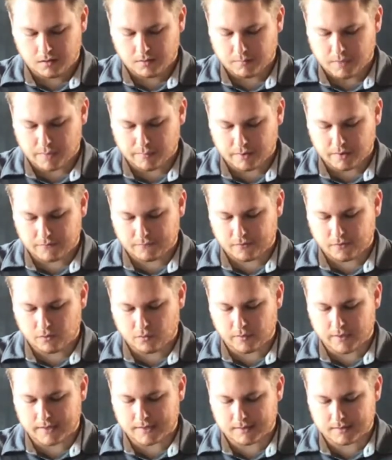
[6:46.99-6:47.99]
Maybe if you
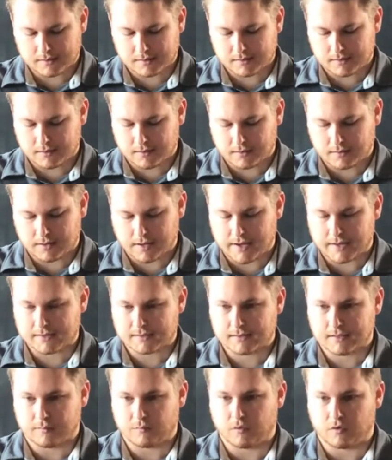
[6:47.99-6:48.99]
went and
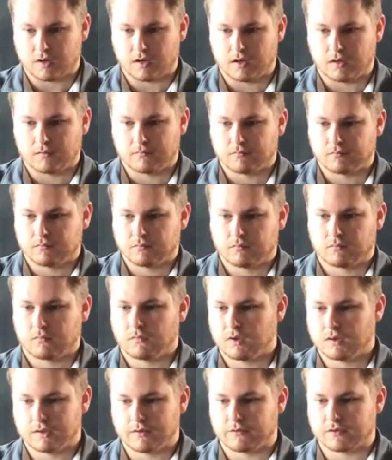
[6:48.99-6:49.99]
asked someone,
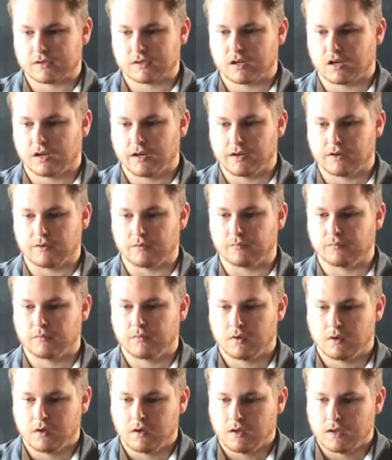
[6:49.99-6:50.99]
different scenario,
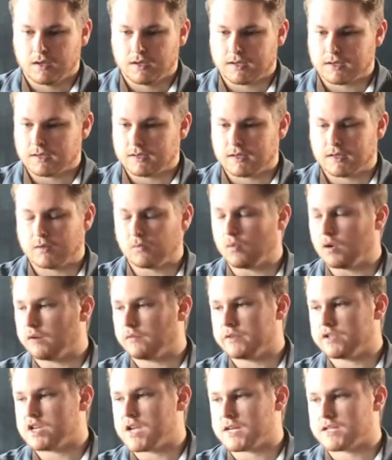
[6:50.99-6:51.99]
he did
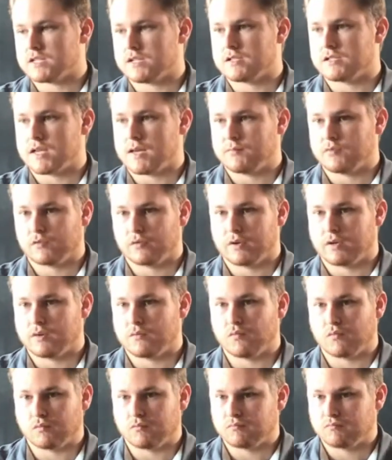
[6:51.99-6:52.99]
one rejection attempt where
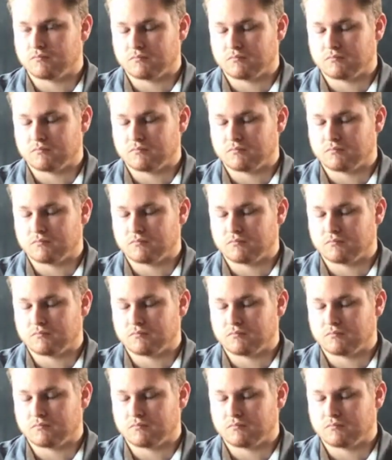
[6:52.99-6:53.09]
he